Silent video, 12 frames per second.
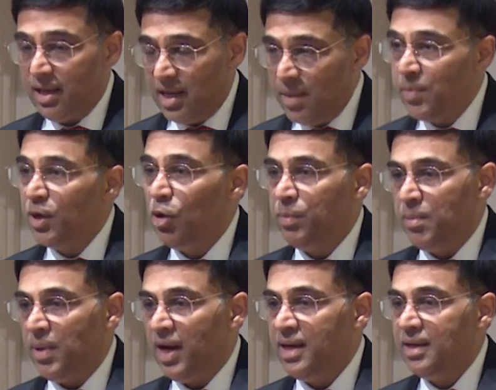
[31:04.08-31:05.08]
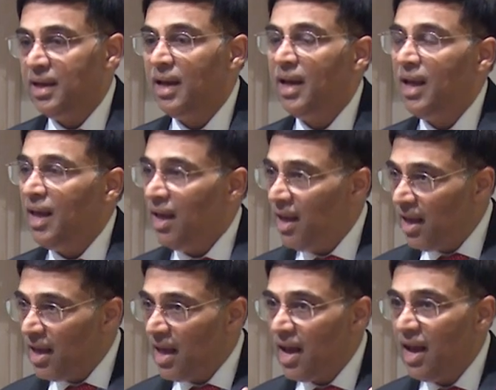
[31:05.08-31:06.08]
keep an open mind,
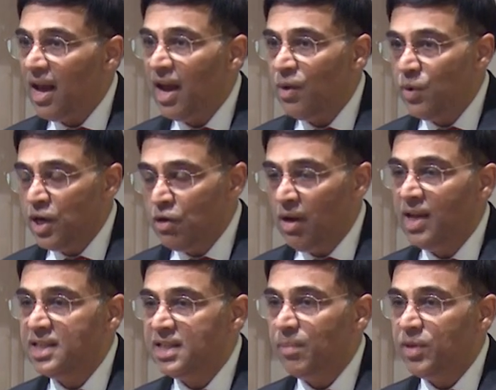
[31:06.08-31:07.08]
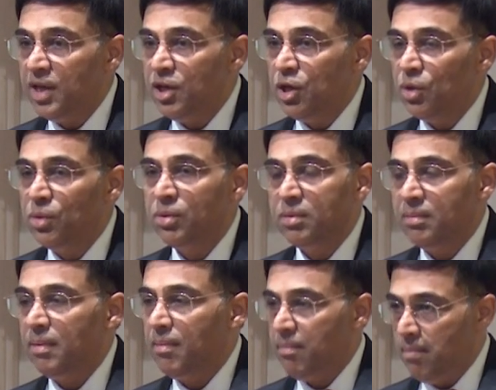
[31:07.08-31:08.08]
and when you learn something new,
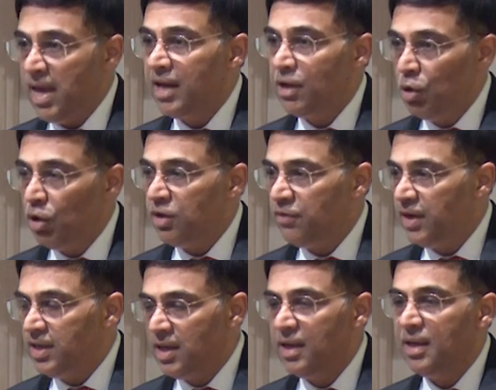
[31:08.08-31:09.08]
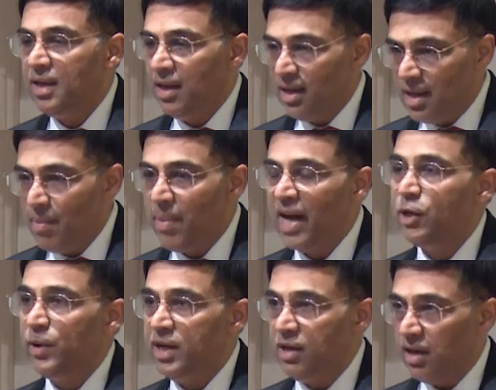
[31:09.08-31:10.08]
make a note of it, come back
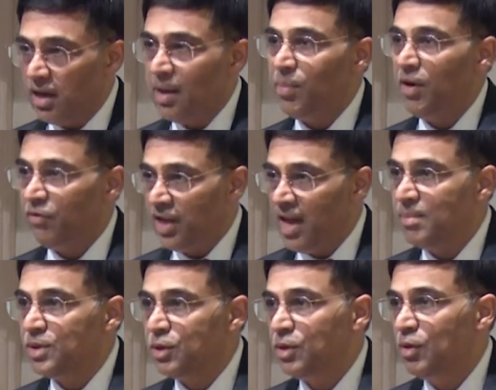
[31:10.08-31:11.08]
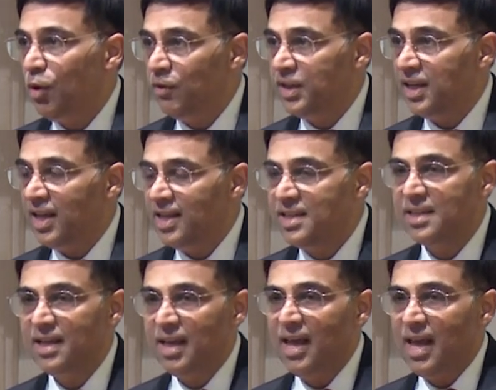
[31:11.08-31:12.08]
to it a couple of times over the
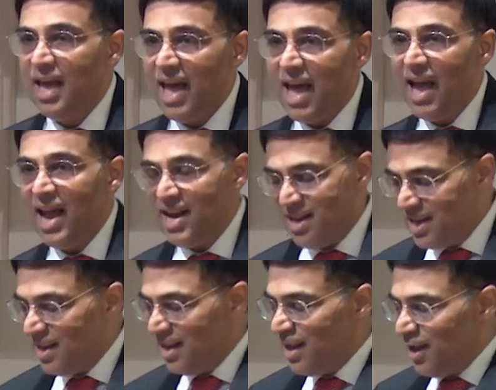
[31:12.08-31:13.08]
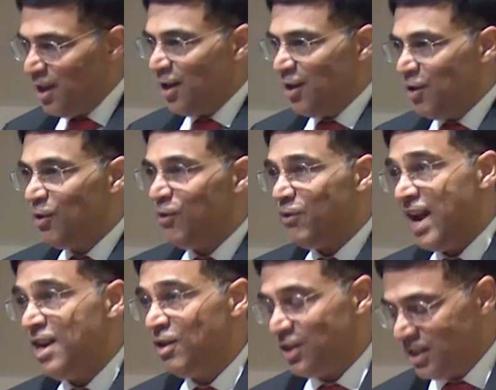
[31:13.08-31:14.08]
days, and you'll
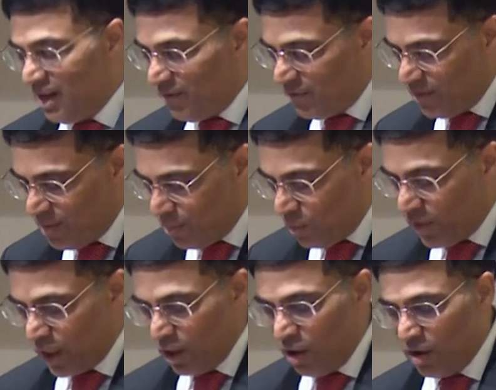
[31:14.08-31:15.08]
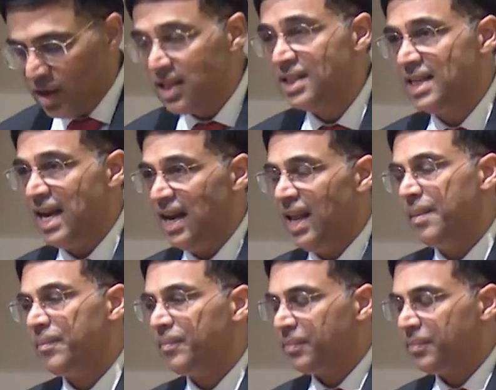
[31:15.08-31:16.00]
find yourself moving along steadily.